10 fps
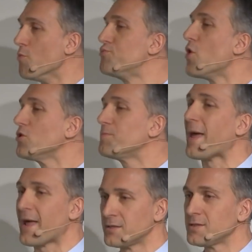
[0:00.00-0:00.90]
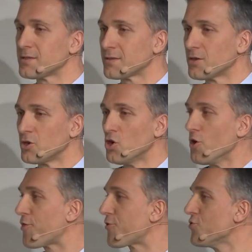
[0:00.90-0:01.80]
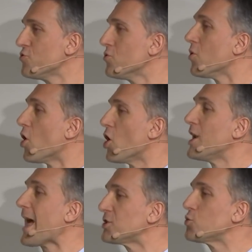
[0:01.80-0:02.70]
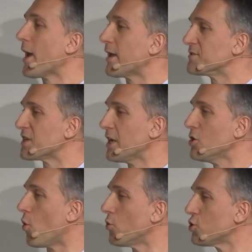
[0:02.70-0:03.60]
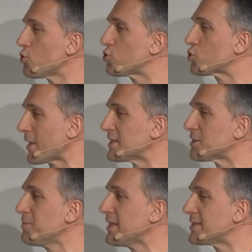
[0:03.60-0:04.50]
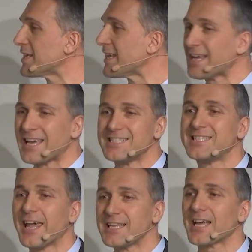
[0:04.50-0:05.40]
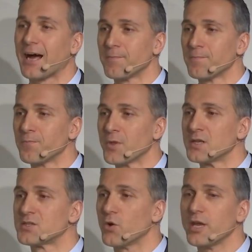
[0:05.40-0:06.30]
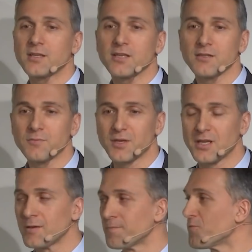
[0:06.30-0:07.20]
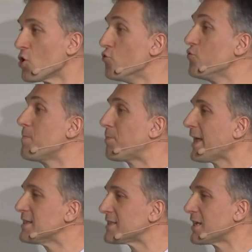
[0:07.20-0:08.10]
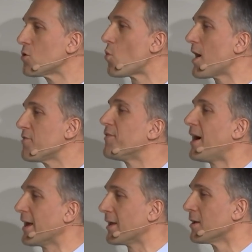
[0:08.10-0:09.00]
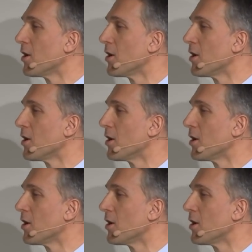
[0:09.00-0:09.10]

broadband through light waves in order to transmit data. So it can be replacing Wi-Fi.